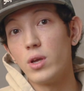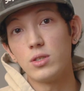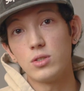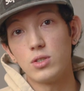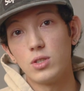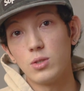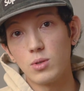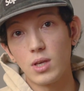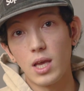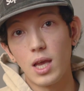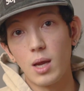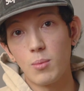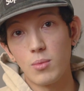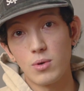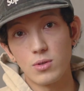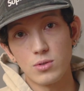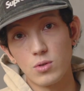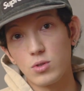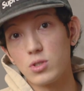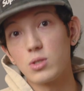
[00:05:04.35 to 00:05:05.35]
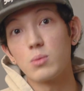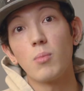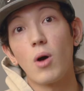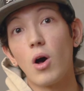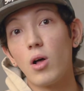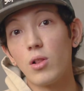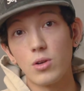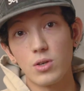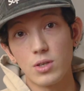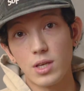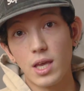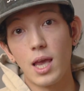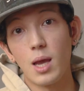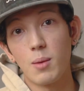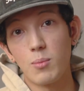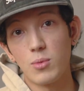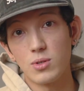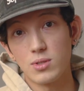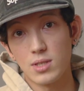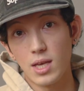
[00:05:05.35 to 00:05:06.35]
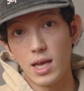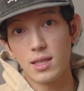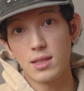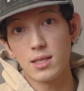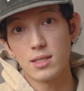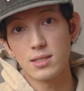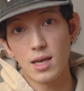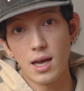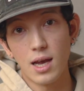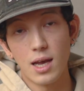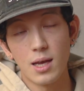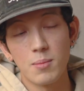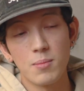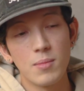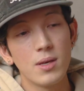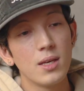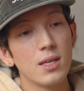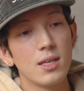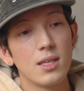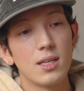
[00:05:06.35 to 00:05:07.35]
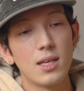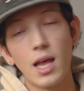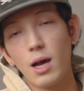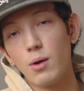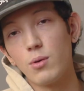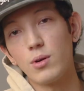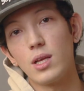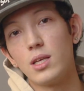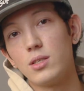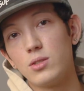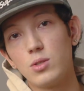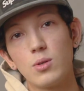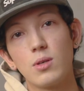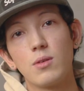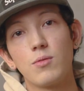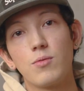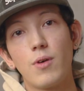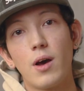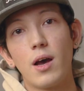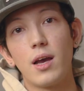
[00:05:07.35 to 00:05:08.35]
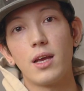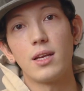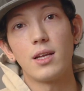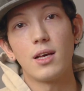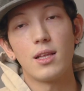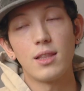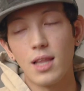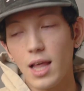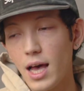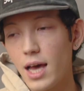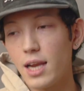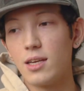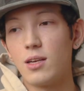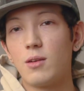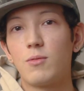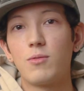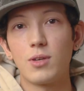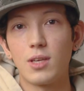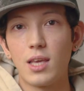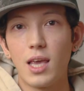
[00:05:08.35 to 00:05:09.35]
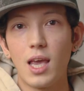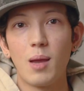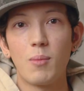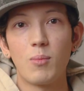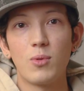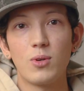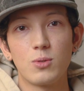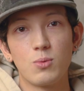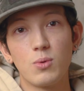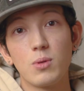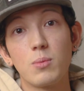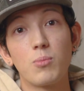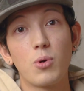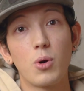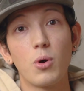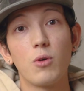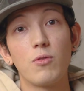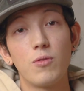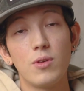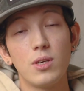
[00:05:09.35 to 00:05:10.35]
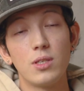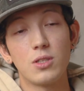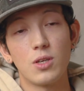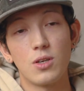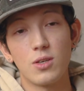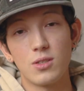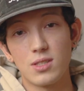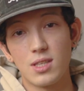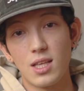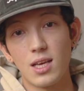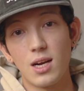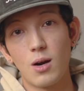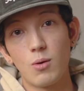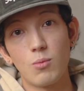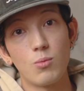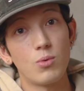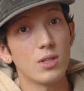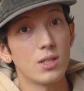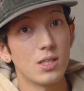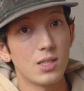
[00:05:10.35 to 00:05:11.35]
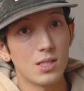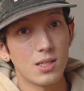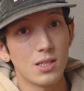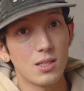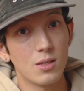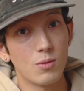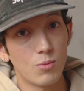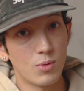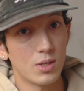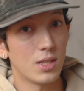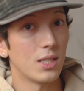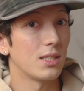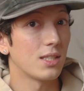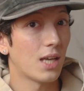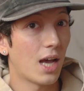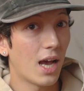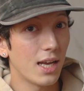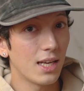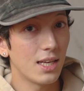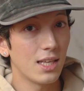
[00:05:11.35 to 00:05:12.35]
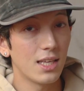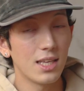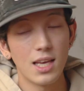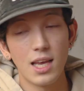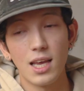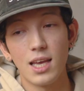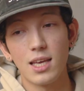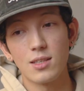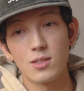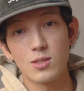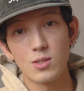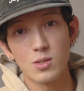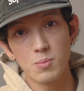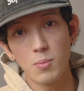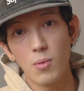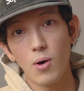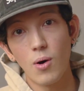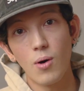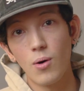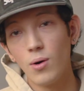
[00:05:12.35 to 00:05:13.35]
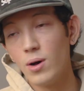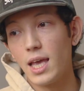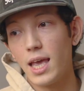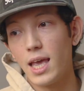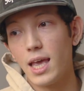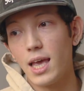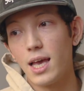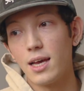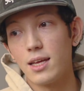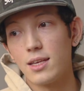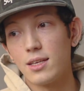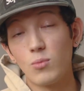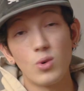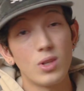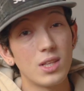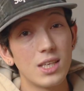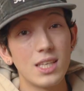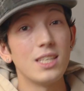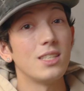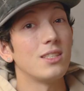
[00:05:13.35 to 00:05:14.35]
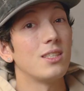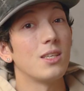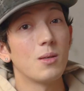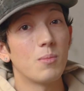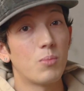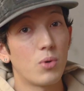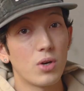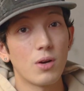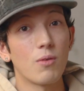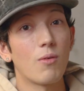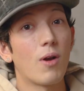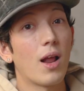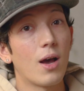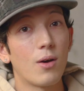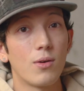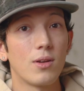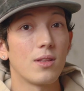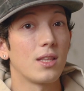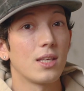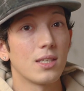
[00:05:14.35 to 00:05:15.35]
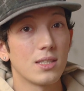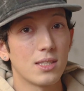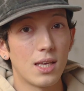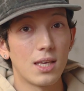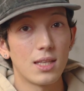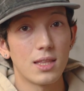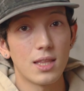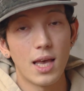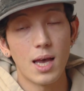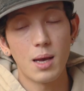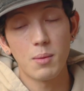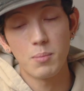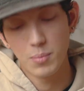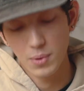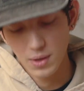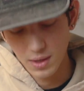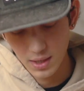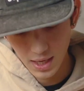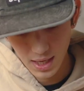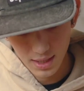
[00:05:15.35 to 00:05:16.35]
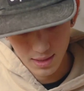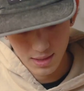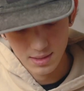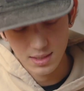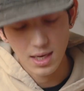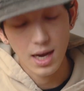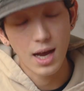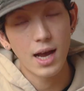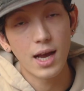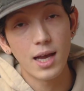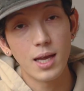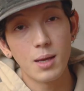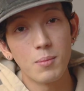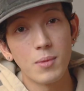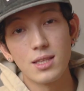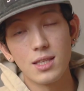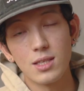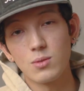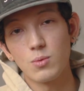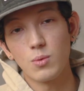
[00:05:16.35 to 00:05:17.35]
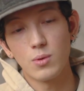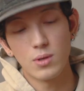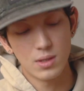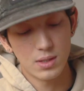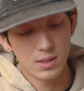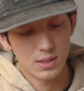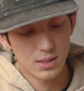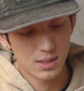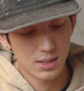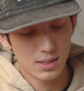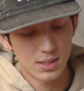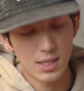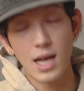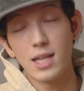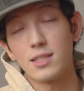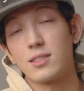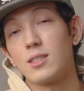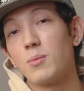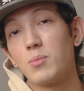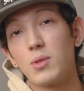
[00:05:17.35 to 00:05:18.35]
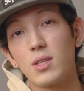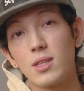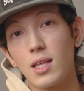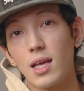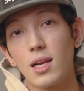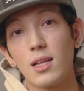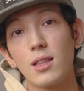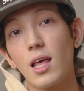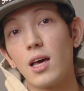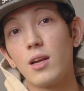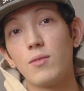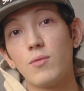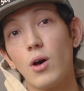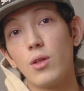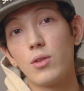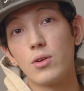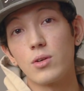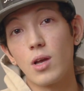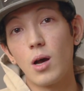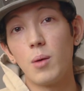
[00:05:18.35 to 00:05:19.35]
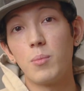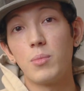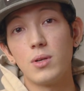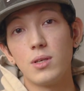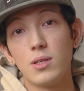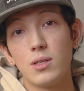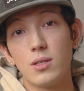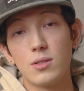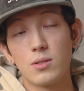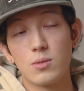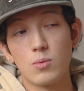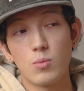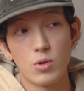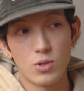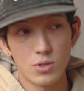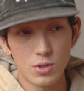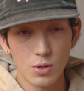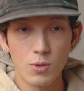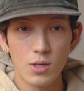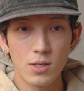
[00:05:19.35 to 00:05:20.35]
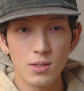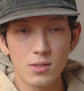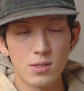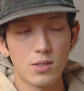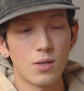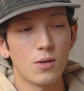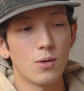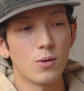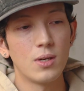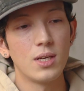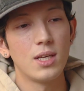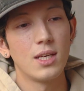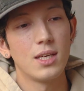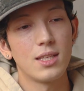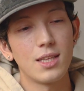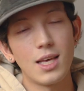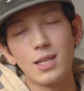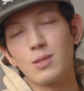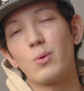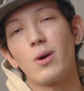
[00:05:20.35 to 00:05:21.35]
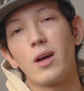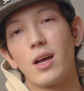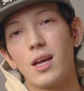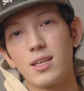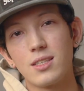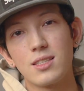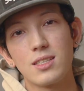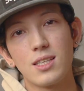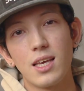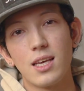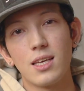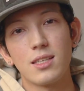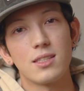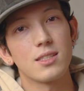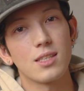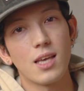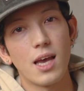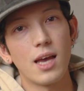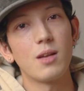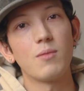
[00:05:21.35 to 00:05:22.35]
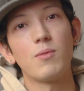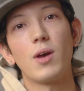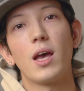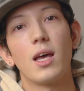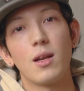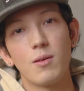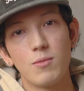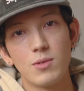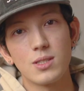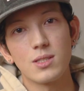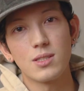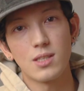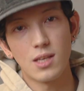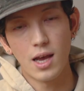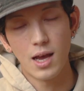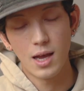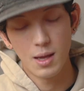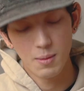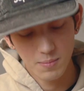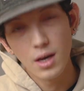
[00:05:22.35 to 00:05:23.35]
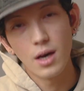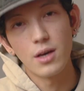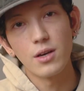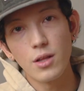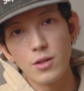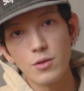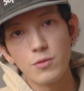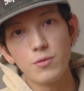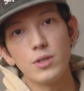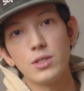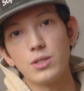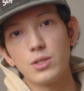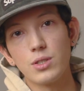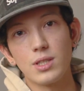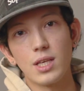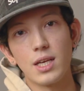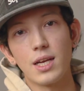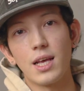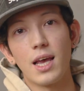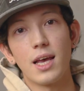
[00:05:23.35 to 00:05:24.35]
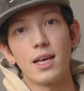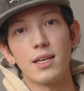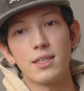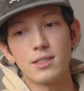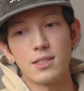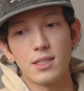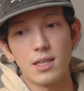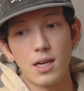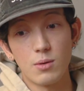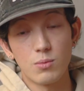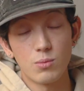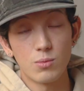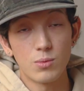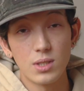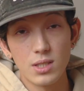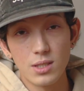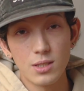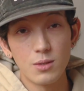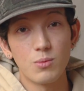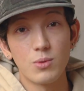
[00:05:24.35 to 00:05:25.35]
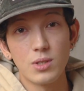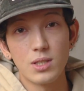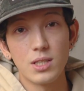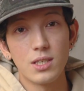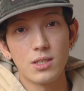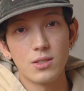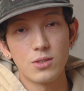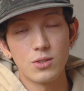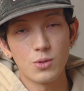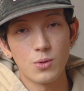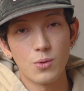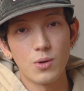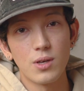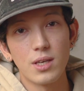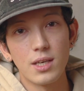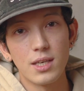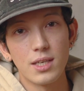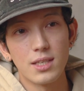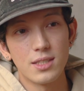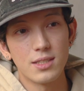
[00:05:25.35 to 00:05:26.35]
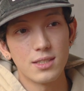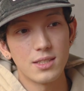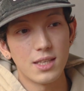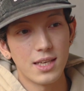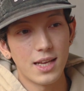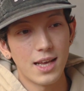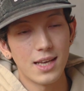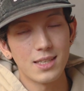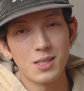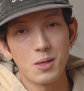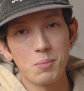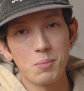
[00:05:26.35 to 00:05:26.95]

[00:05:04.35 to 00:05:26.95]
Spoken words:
and shoot cameras or smaller cameras at the time. Nowadays you can find a lot of different cameras with pro features that are really tiny and small and really easy to bring around and things like that. But at the time, this was not something that a lot of other companies were doing, so that's why I say it's kind of ahead of its time. Another feature that it has that I really enjoy is it has a